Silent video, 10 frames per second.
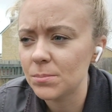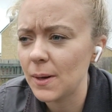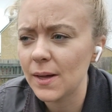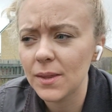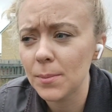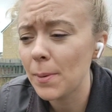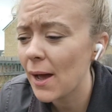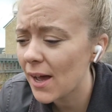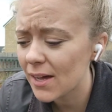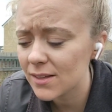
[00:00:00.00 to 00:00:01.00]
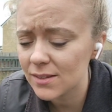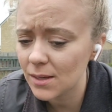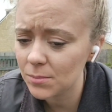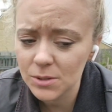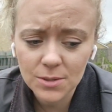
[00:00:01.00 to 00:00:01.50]
but the path
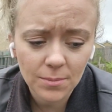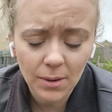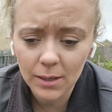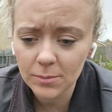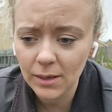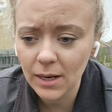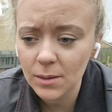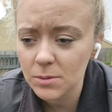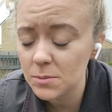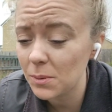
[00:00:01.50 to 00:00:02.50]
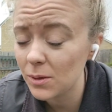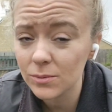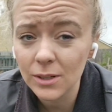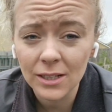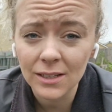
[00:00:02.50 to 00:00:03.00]
in between mine and my neighbour's
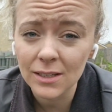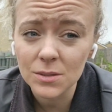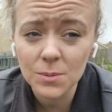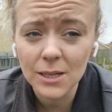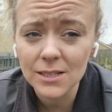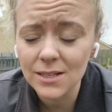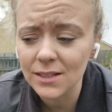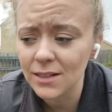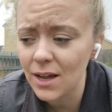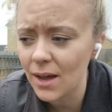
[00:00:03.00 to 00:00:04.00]
plot really needs weeding.